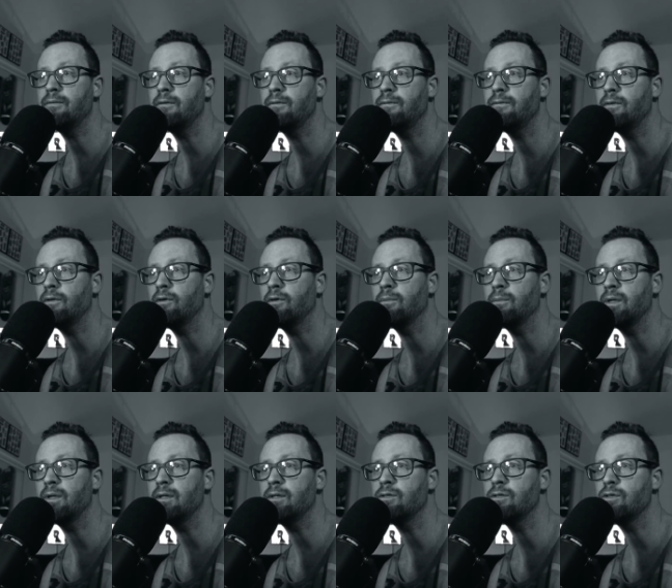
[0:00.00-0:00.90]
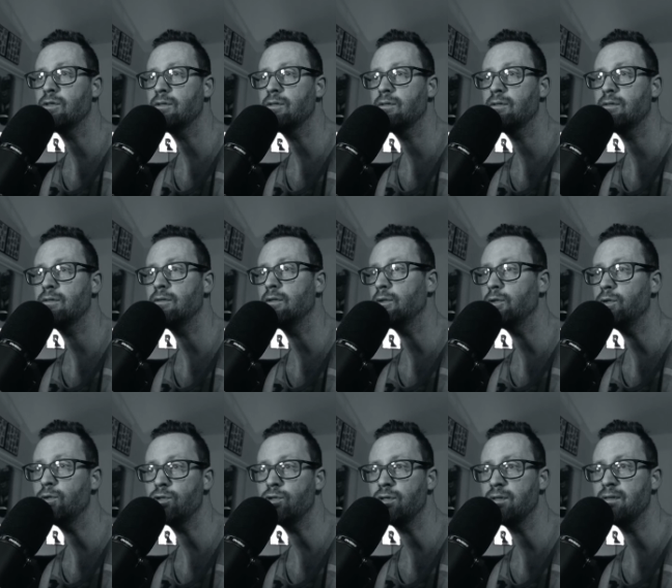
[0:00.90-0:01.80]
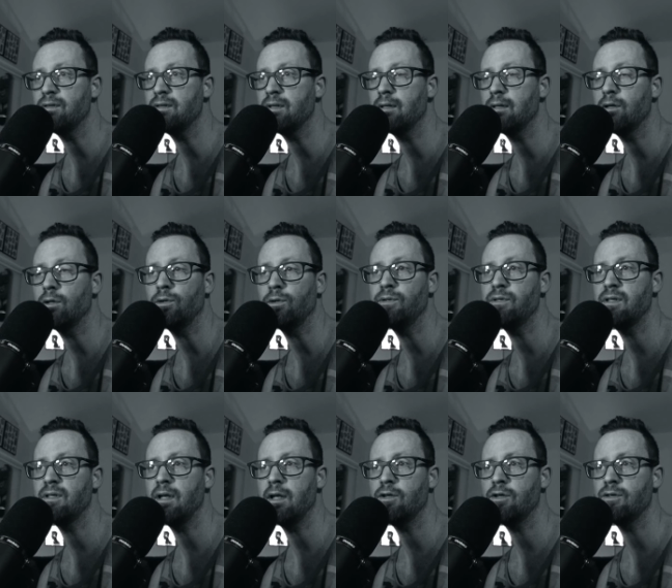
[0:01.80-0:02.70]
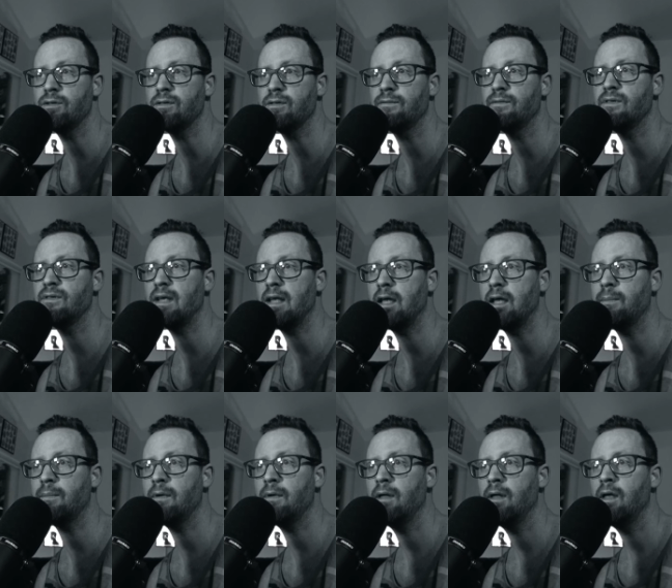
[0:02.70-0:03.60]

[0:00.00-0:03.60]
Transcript: film is just delusions and hallucinations of Sam,